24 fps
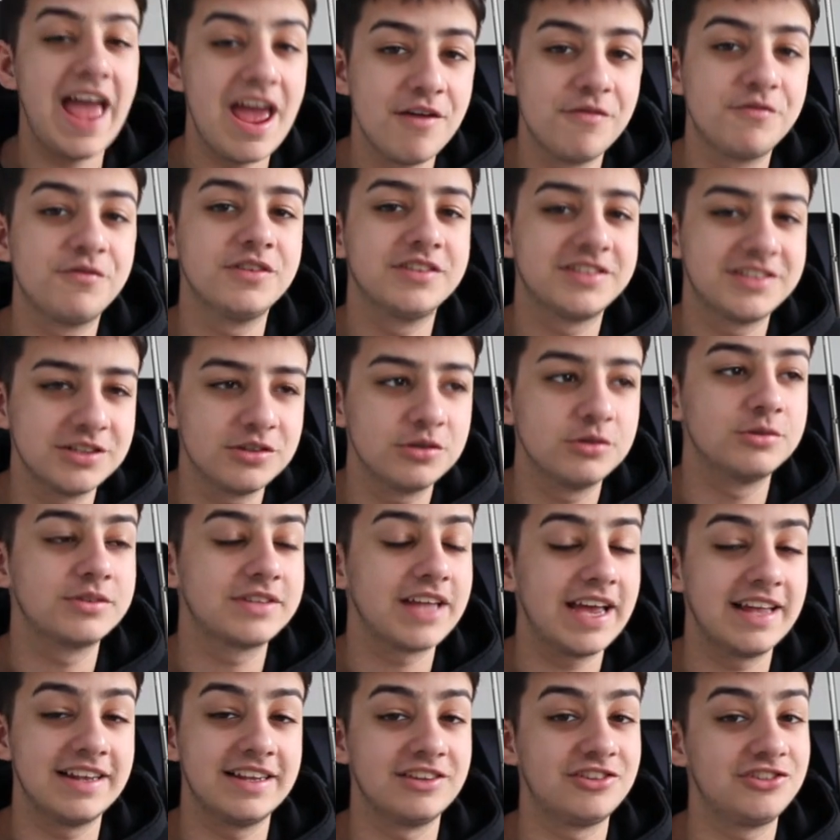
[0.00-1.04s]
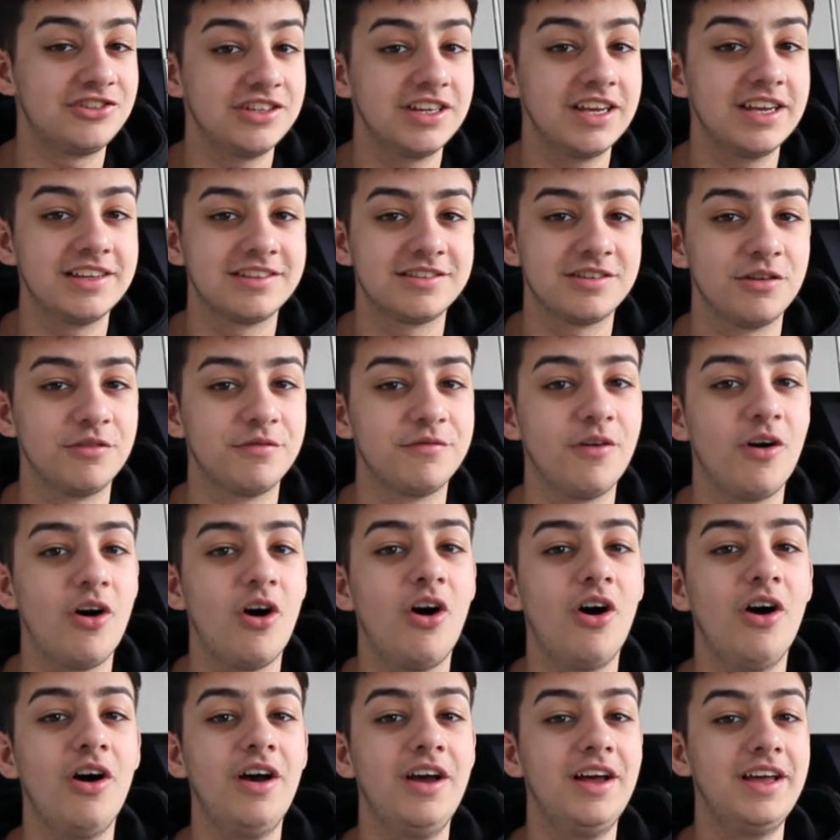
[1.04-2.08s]
every single day this year so
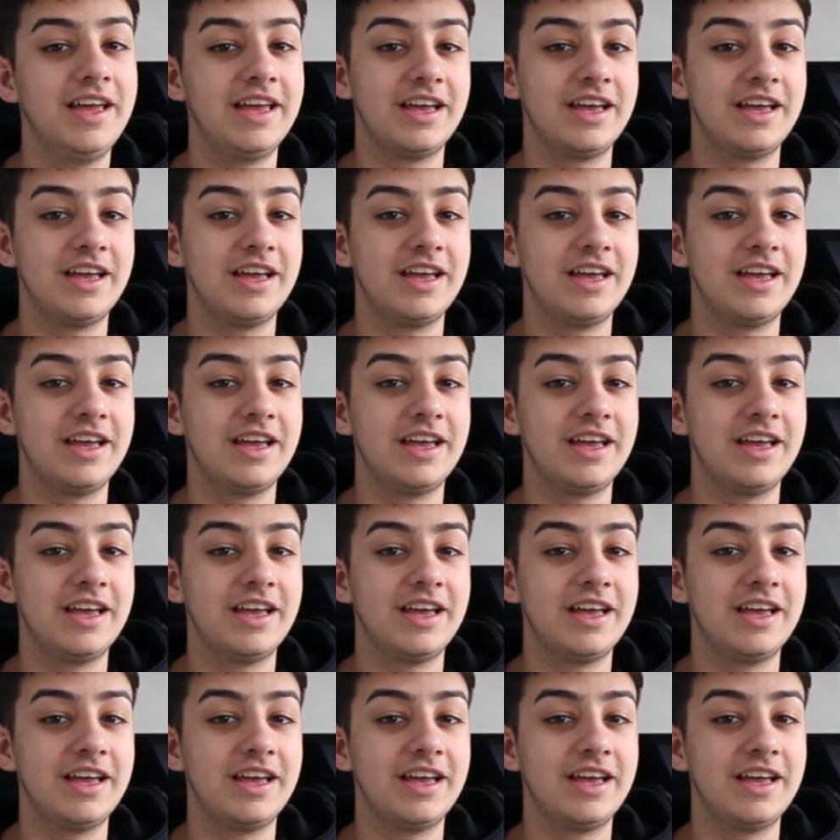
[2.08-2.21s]
far,